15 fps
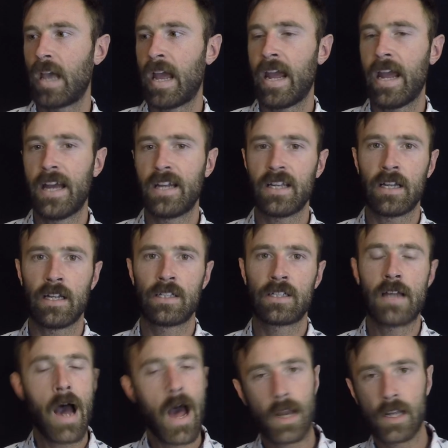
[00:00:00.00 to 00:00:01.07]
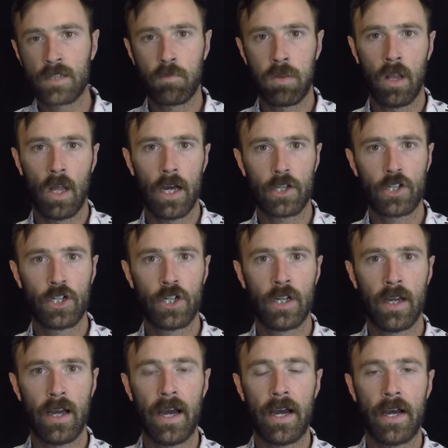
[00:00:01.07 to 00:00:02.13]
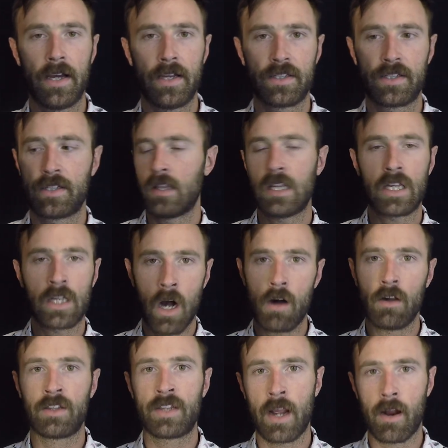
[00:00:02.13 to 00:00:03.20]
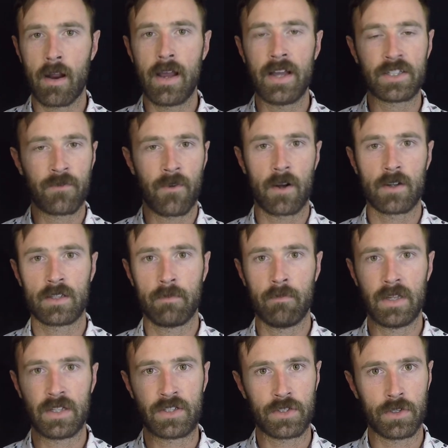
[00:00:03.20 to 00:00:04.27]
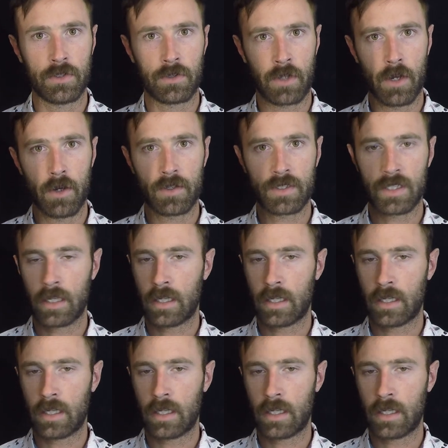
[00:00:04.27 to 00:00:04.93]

And it is not as plush as the Caldera as far as the midsole goes.